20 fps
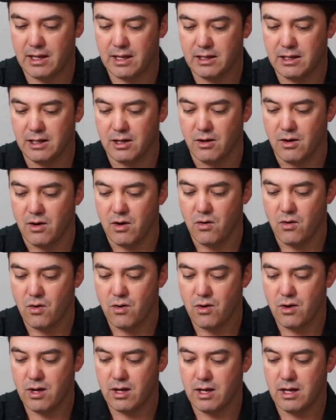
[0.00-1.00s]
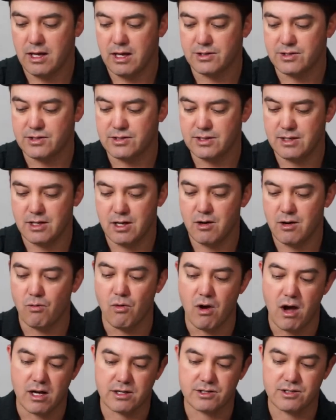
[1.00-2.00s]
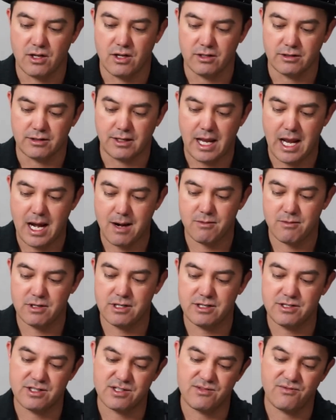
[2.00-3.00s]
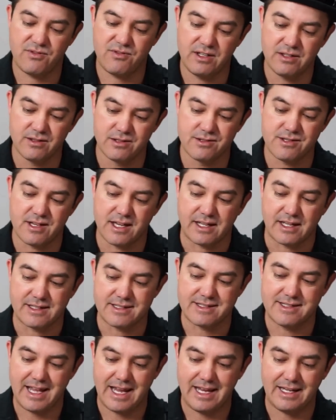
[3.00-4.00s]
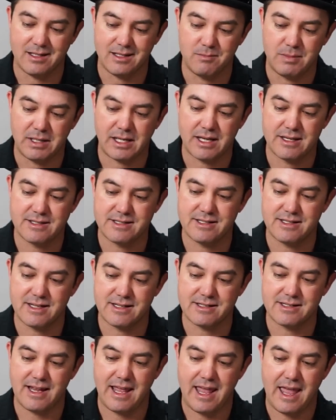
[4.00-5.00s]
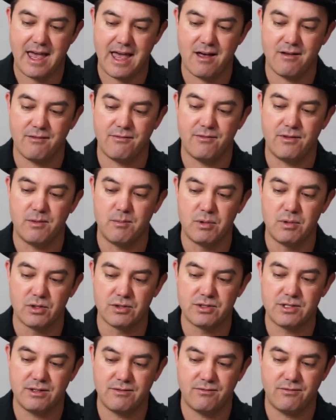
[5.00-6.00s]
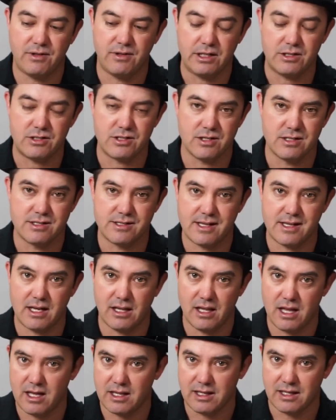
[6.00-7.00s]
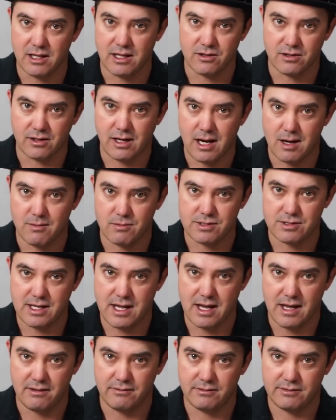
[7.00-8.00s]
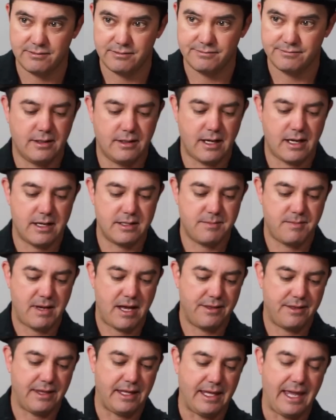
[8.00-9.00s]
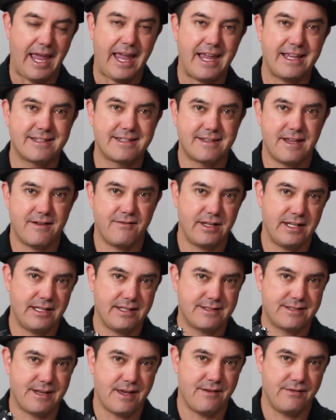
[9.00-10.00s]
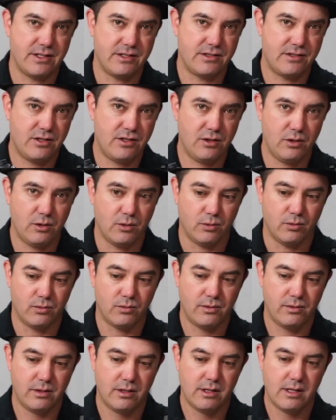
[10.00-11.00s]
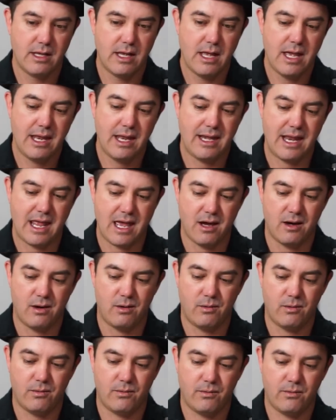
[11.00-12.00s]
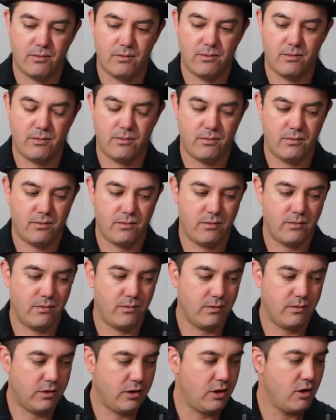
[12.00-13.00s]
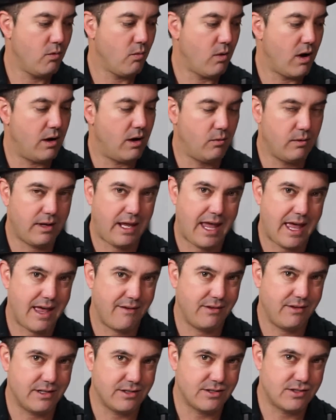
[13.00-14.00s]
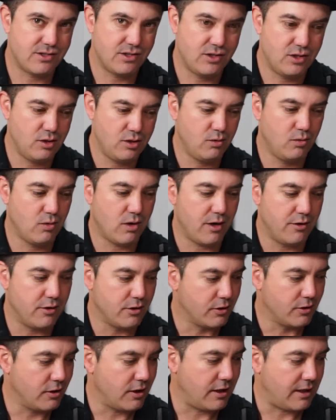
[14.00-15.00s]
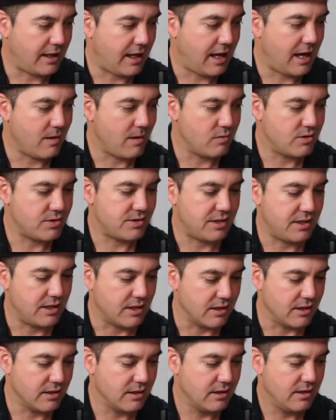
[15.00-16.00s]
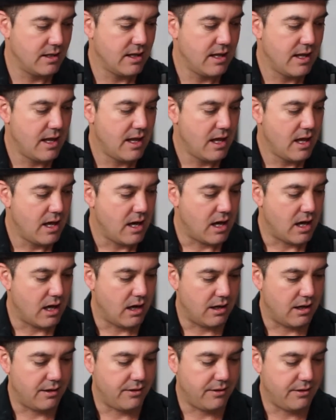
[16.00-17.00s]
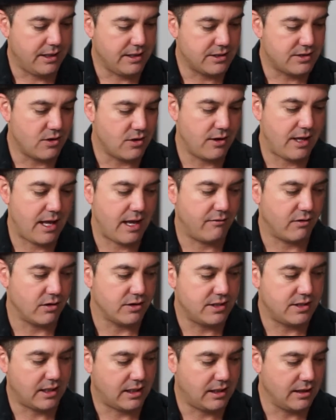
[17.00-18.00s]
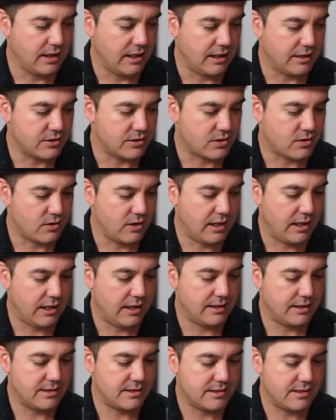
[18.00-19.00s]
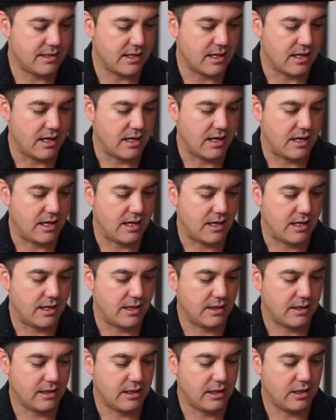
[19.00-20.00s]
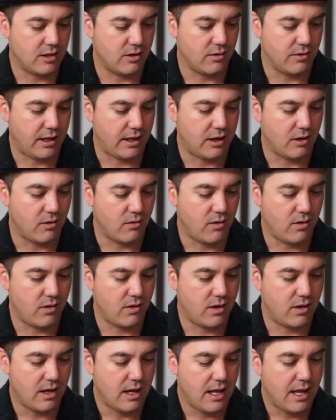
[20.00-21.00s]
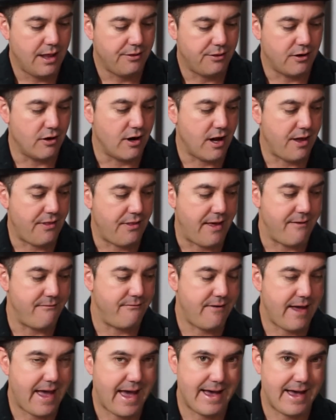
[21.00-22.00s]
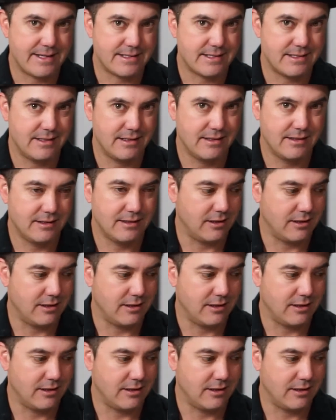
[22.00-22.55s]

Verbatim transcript: you know, it's a rock solid camera. It just feels like it's dated because it doesn't have the built-in features that a lot of the other cameras have. You guys about the A77 II. Now, you know, while we have these two other great cameras here, uh, these don't have articulating screens. Uh, you know, they don't. They're not that fast.